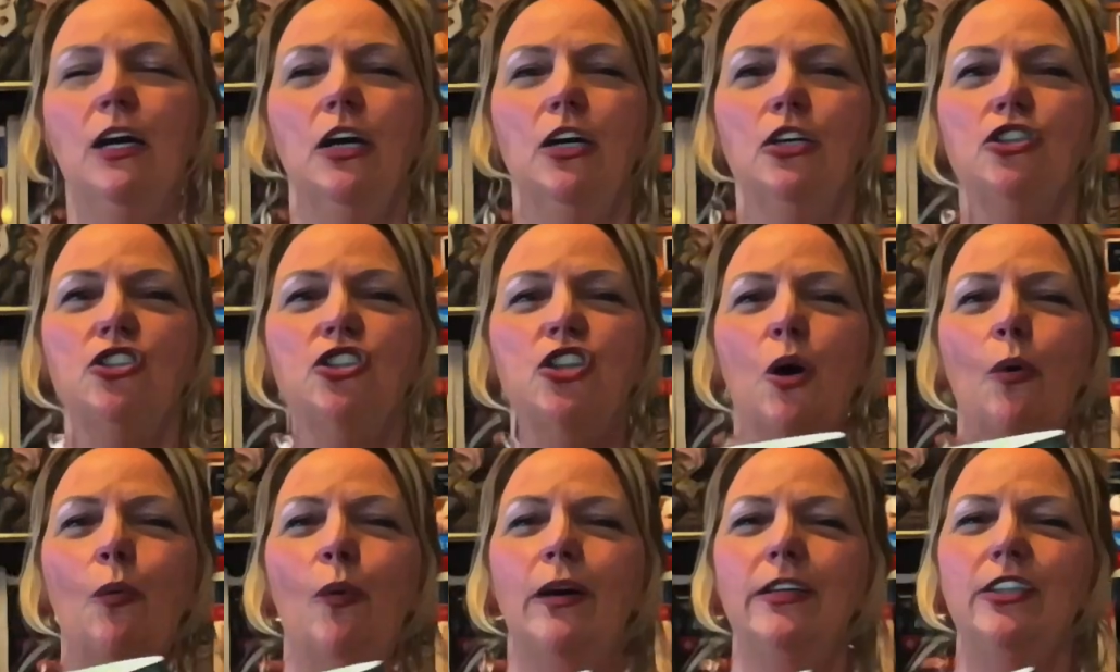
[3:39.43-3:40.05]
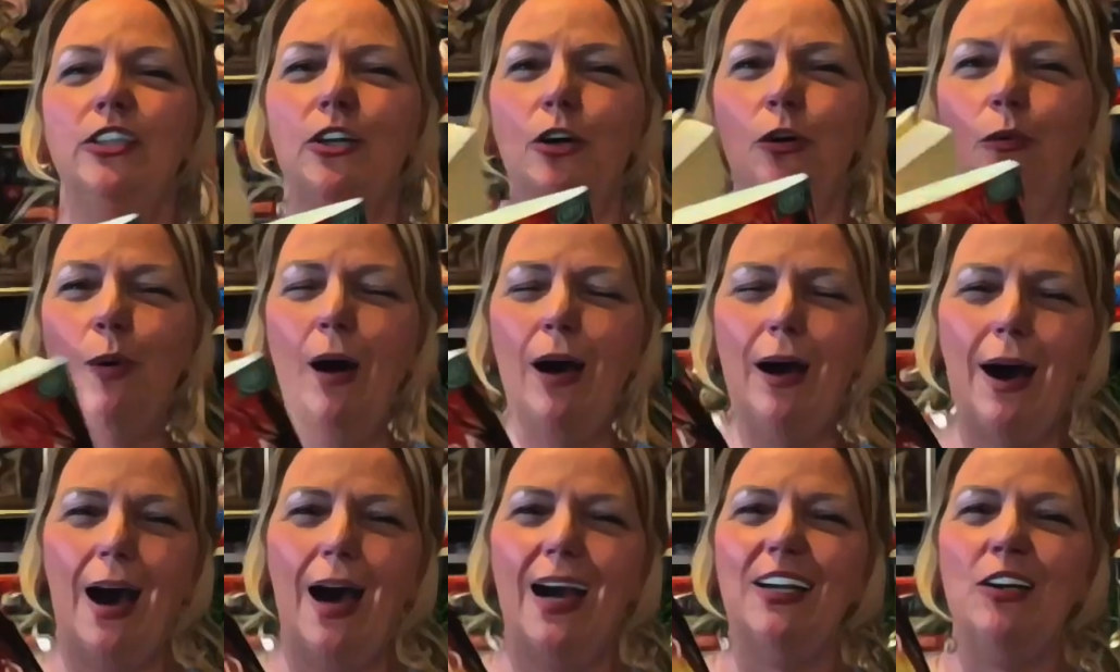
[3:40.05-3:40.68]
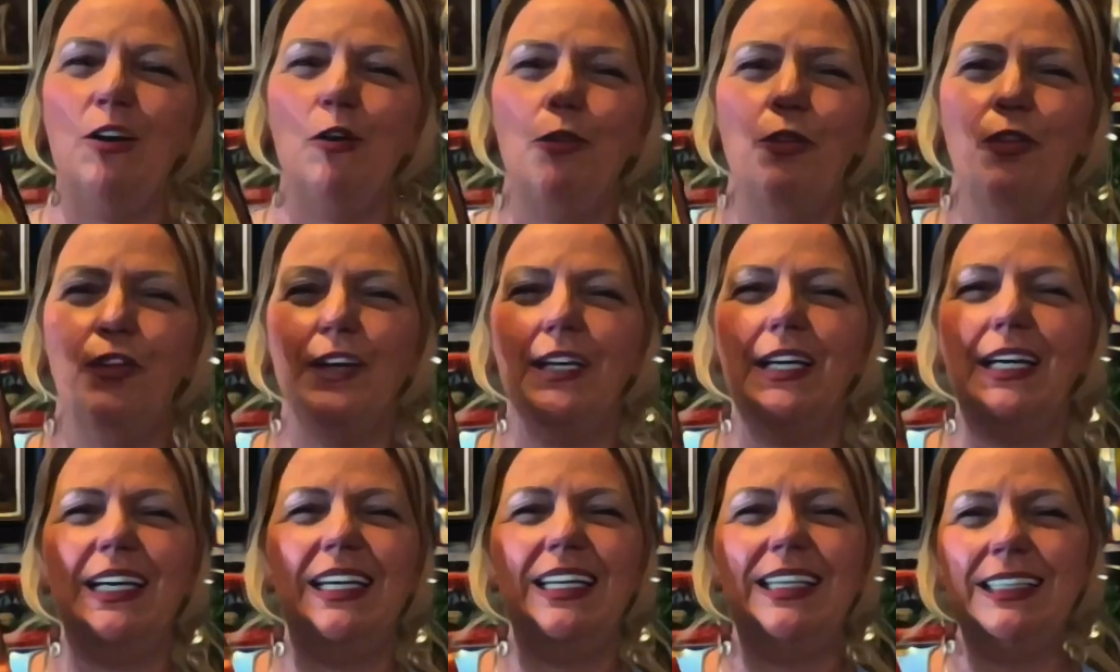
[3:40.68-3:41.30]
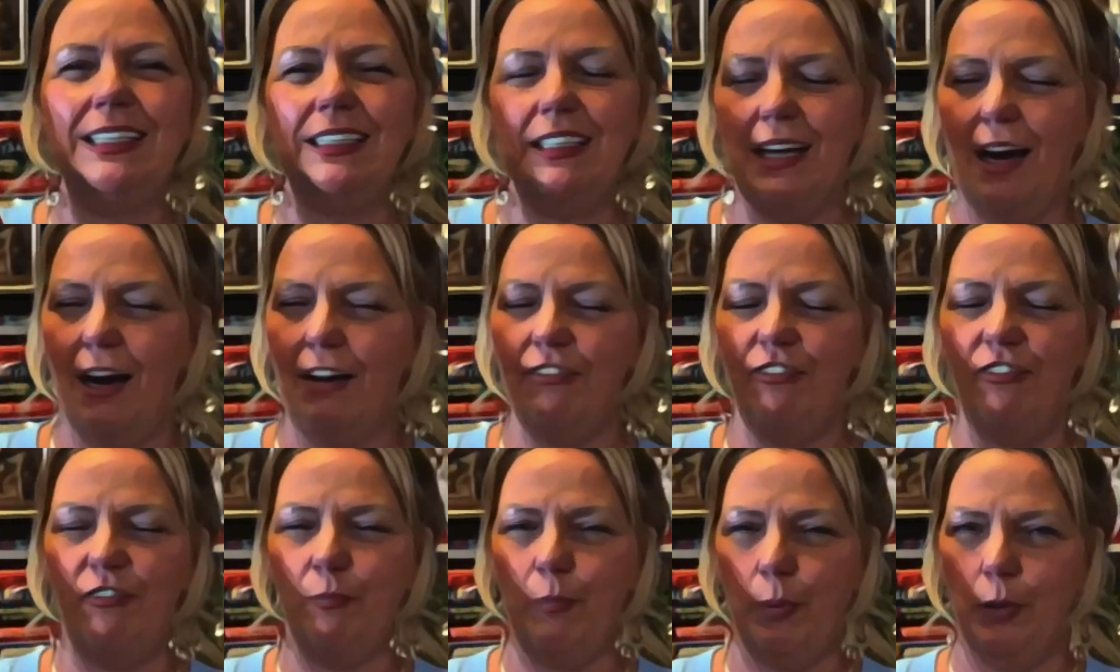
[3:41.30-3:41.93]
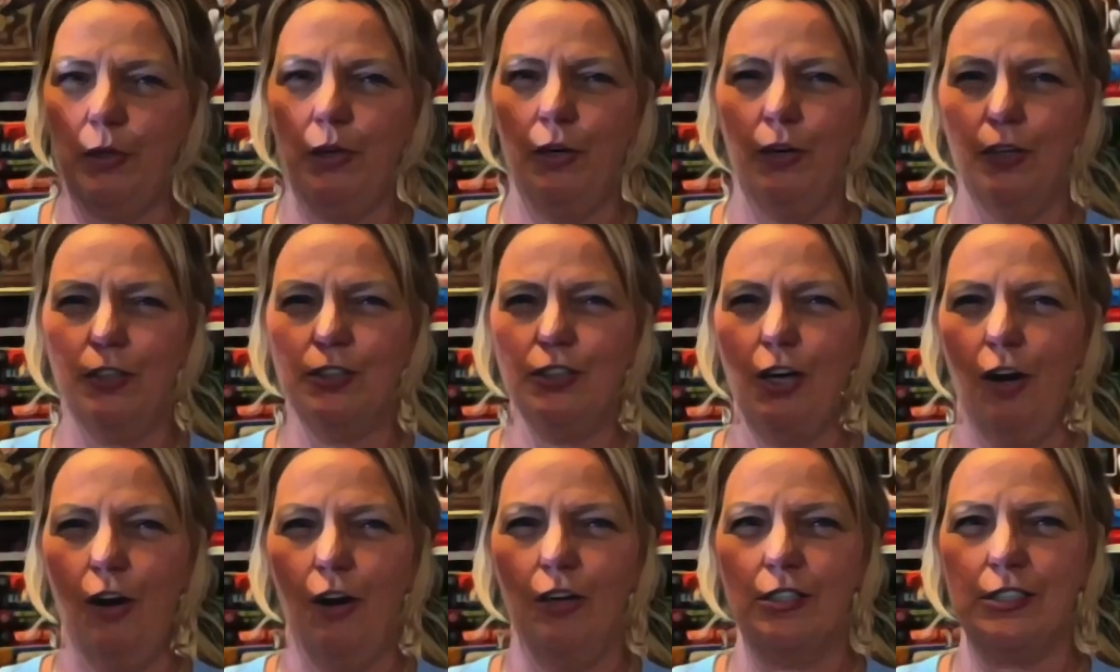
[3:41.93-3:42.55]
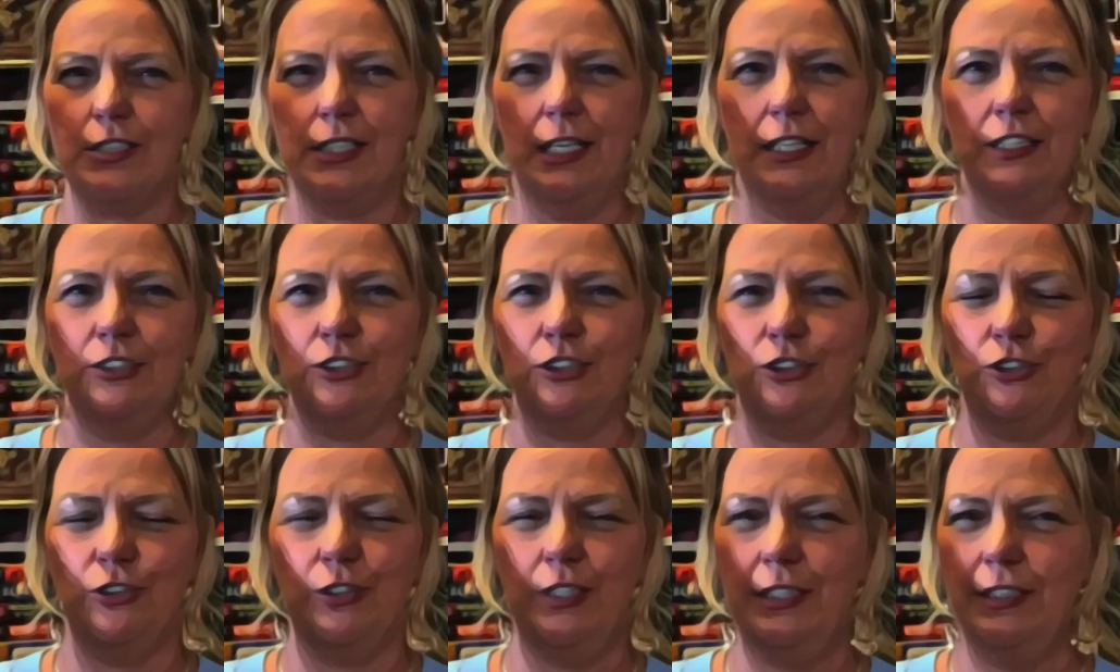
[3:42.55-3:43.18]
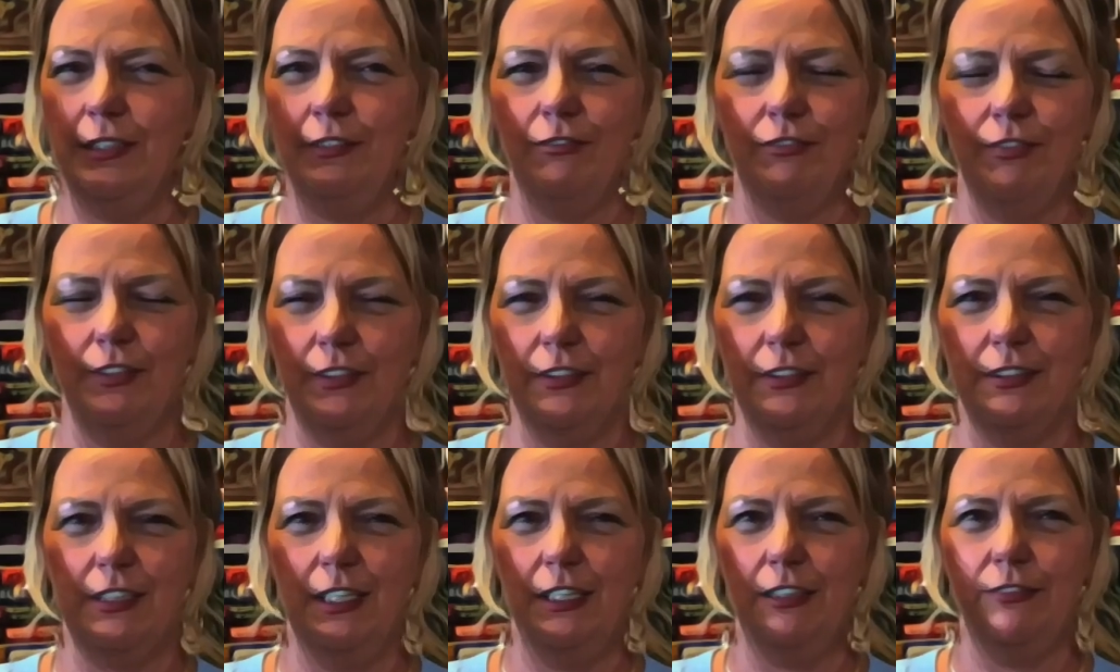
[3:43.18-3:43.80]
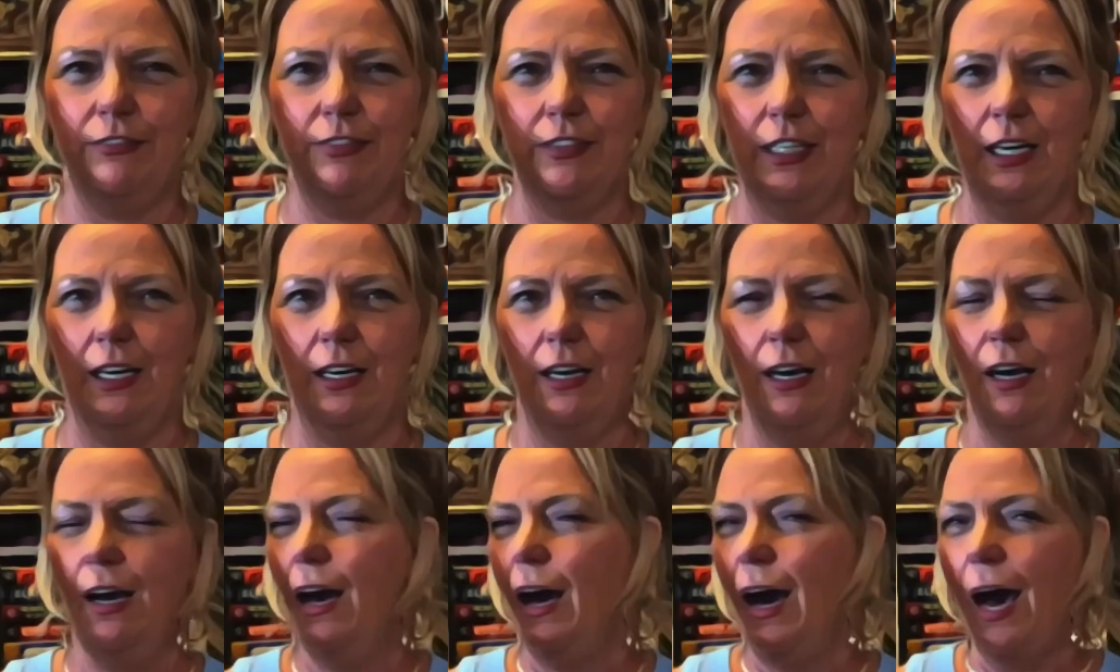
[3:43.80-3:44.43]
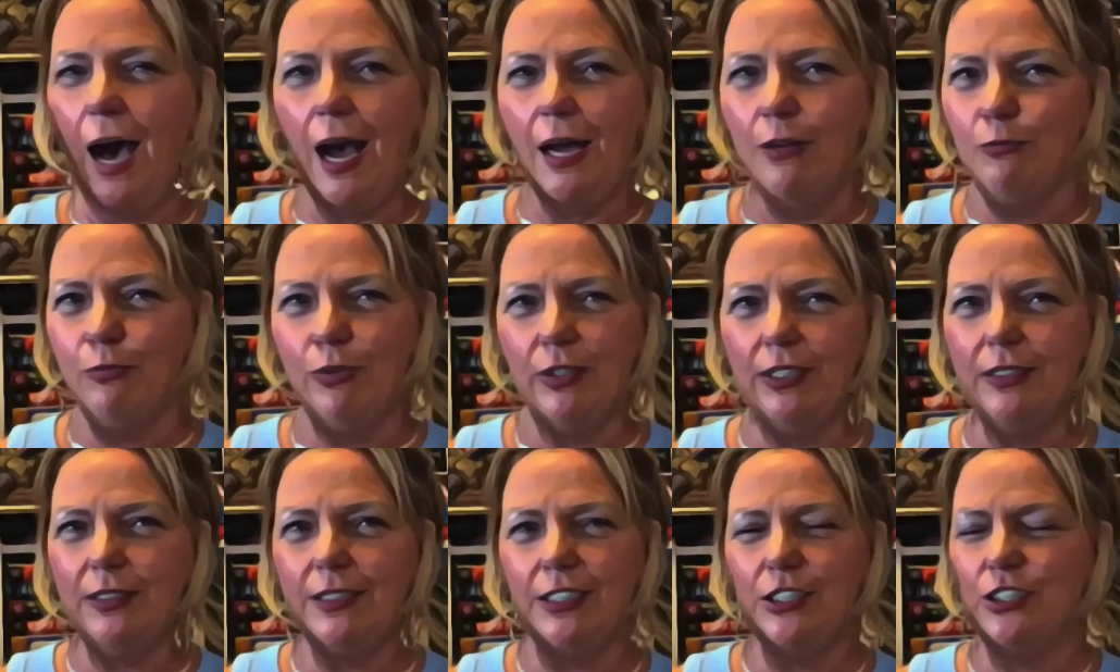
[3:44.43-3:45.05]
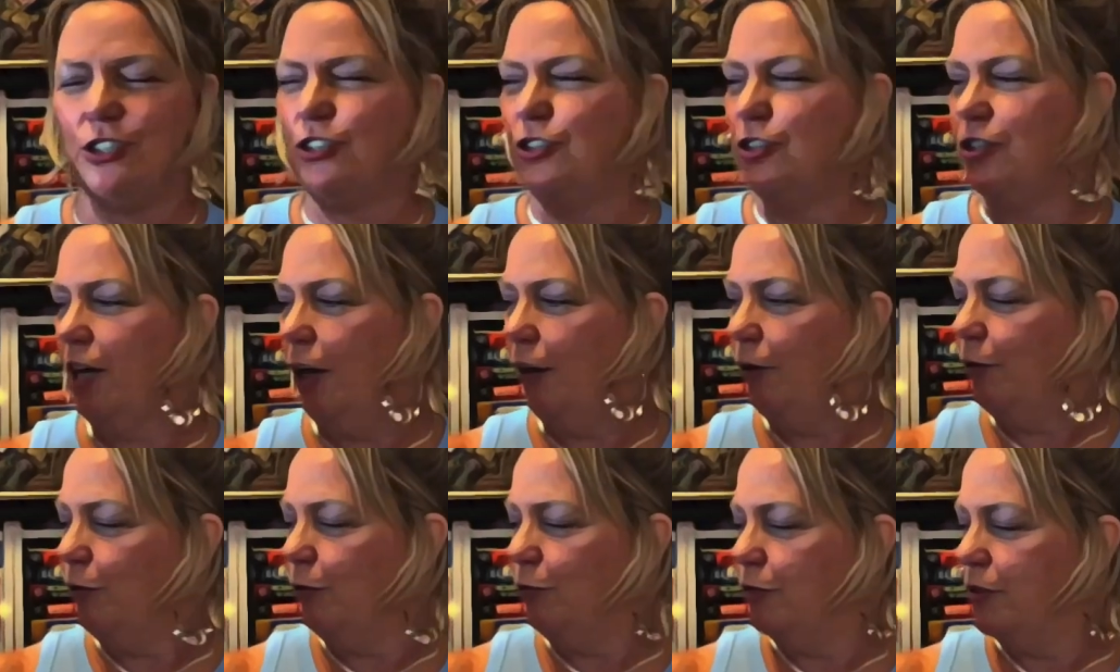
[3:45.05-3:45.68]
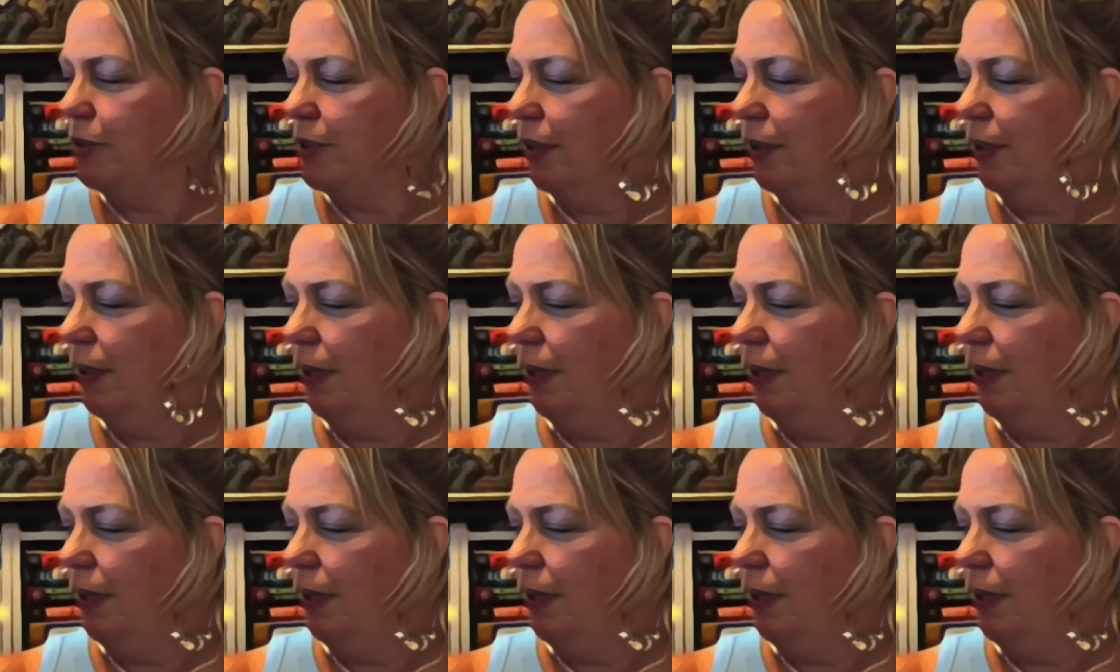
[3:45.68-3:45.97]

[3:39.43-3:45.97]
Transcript: So, you know what? I don't think enough books are centered in Philadelphia. I really don't.